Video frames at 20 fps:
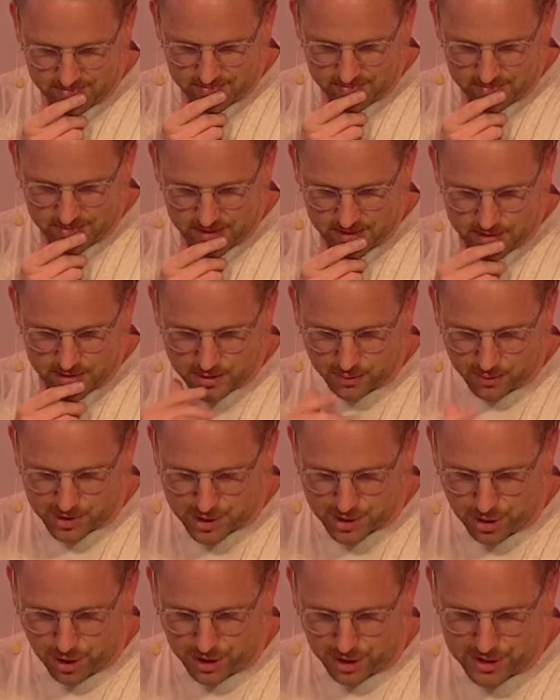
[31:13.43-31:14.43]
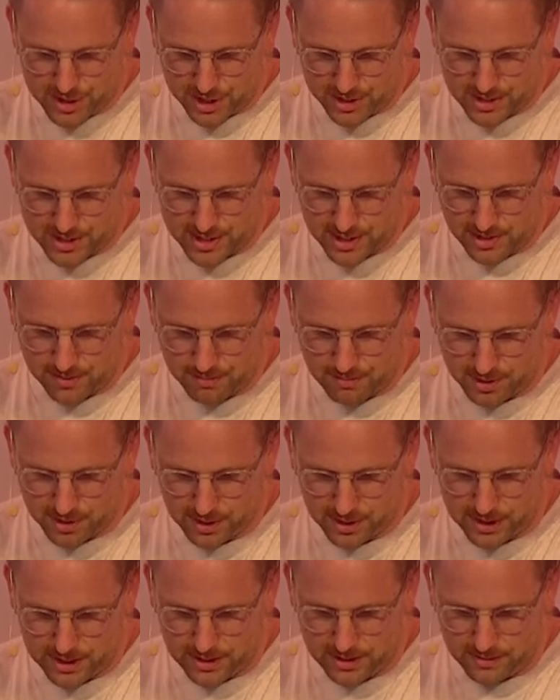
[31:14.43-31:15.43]
So it's not just the
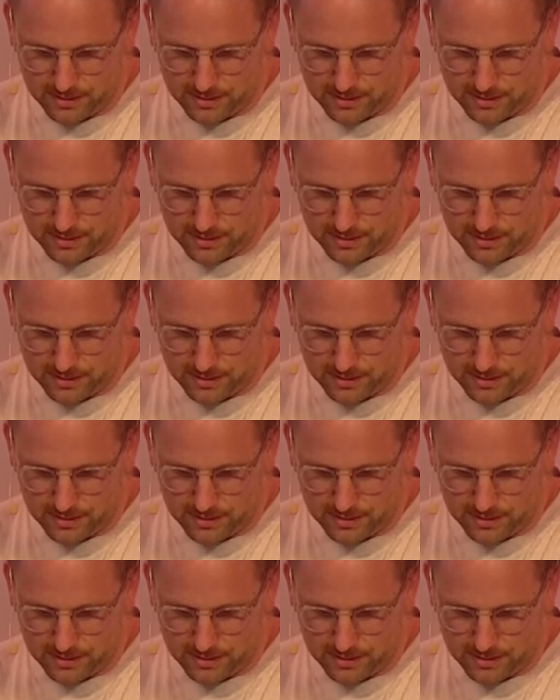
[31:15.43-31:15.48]
ability